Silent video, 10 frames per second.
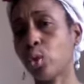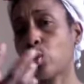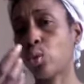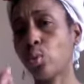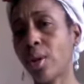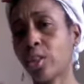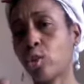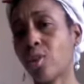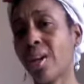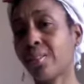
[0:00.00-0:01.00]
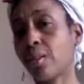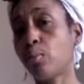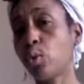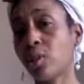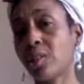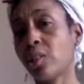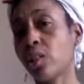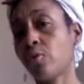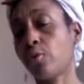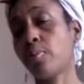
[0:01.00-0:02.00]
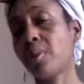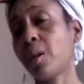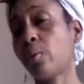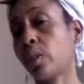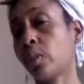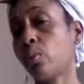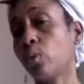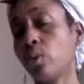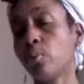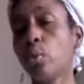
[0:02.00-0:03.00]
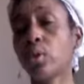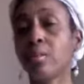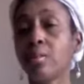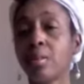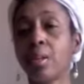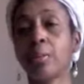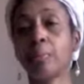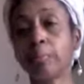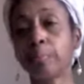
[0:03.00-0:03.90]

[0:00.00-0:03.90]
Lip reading: to extract the mucilage, and for me that was the most important thing.